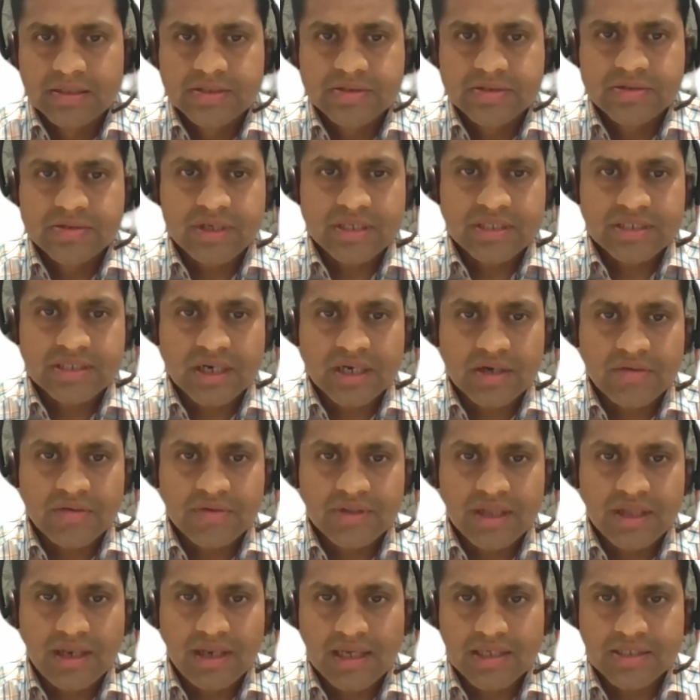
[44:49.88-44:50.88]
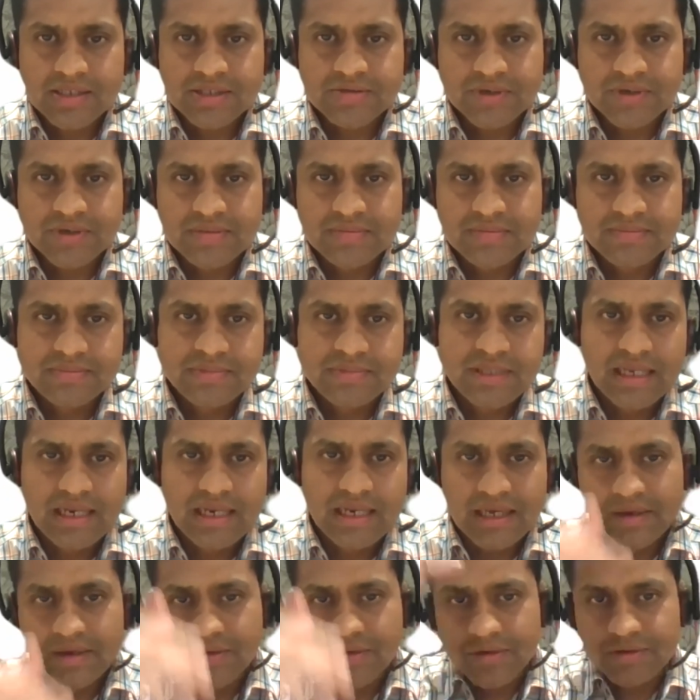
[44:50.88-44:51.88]
So I start with the last one,
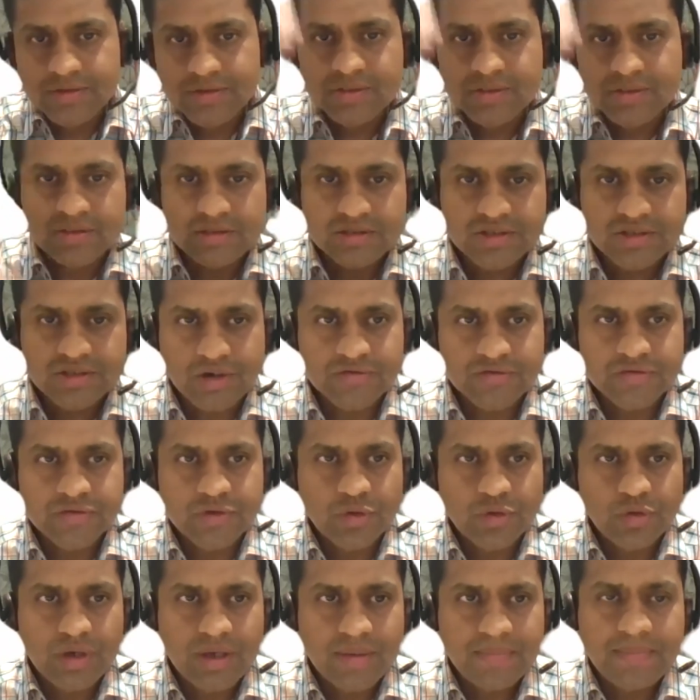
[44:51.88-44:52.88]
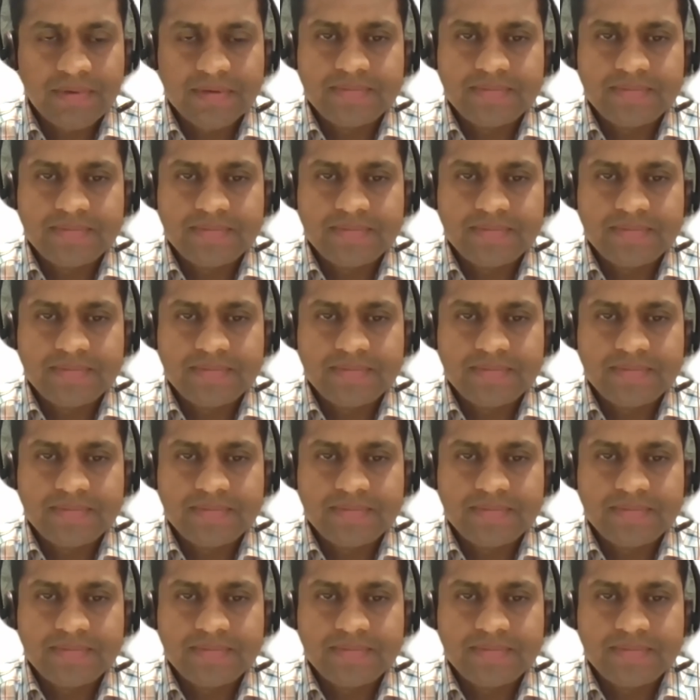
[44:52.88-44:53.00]
then I go sort of scroll up.